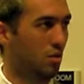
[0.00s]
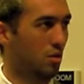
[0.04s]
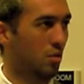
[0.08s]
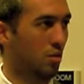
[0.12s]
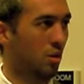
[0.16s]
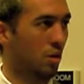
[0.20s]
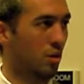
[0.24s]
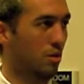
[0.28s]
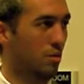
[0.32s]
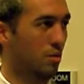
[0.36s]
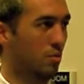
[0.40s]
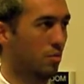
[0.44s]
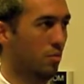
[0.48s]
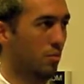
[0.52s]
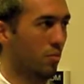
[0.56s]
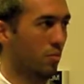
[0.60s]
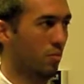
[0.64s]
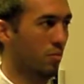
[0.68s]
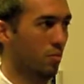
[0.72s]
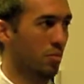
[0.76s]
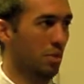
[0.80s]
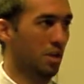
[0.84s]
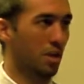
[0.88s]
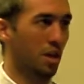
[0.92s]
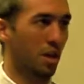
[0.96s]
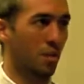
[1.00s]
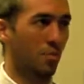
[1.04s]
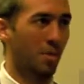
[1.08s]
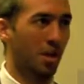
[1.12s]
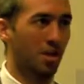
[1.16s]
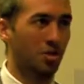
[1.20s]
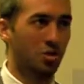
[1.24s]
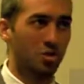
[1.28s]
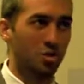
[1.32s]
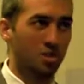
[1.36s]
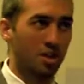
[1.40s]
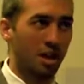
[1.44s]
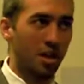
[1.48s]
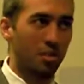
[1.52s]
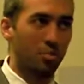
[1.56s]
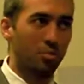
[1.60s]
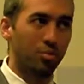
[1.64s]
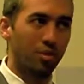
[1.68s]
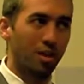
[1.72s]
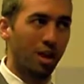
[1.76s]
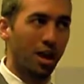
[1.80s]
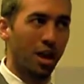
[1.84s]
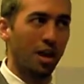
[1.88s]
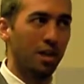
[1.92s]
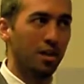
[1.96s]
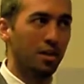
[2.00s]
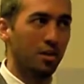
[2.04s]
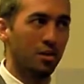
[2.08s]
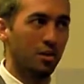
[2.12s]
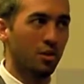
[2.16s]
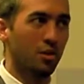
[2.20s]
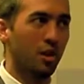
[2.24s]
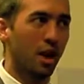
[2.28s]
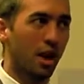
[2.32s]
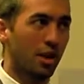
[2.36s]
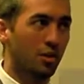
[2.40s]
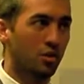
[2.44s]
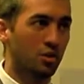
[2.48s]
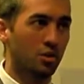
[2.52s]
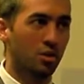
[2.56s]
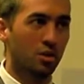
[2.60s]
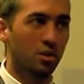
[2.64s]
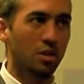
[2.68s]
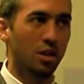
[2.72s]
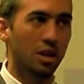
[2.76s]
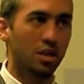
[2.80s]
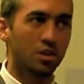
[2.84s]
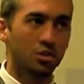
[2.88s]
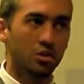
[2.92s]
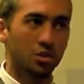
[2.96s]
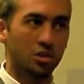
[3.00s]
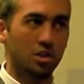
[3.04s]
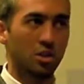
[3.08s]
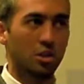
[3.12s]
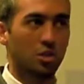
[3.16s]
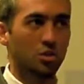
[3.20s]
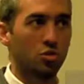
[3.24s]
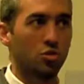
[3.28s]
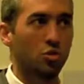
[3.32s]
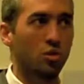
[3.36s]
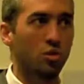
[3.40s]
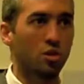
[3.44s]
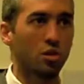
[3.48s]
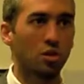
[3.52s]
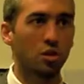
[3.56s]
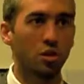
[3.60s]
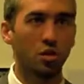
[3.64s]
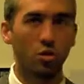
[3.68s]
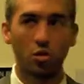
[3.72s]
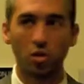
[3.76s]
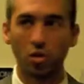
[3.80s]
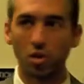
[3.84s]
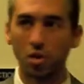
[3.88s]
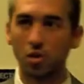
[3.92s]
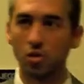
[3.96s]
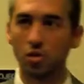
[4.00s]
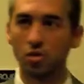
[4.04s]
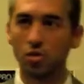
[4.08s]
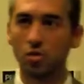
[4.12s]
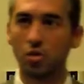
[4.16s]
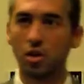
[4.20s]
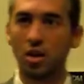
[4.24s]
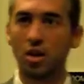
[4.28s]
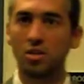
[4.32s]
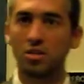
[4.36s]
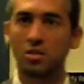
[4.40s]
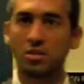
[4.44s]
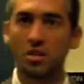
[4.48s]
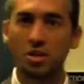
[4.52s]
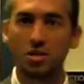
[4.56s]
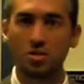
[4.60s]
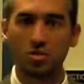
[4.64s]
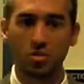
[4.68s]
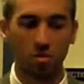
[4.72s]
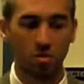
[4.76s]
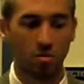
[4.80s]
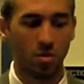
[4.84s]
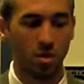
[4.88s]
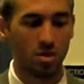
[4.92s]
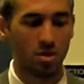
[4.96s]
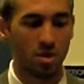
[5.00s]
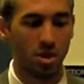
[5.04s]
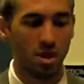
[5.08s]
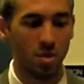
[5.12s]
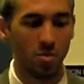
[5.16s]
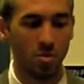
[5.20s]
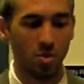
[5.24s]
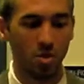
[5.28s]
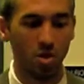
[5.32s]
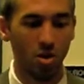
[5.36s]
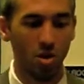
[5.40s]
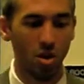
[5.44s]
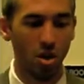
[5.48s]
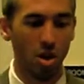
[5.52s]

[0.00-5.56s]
Whether be they measures that apply internationally, extraterritorially, or here in the United States or at Guantanamo,